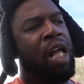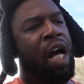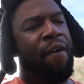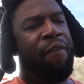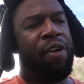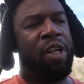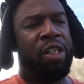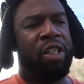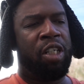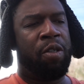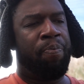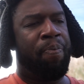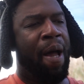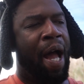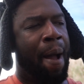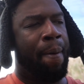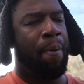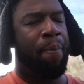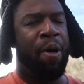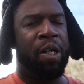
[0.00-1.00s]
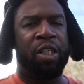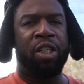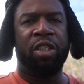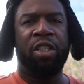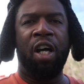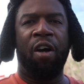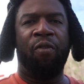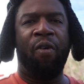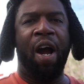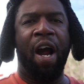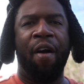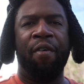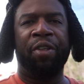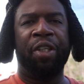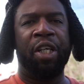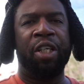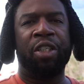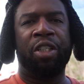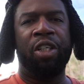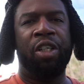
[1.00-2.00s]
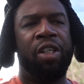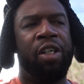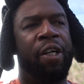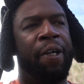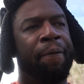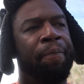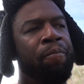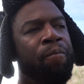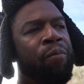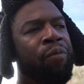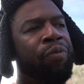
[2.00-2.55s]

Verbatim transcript: I'm gonna just buy a bunch of stuff while everything's good.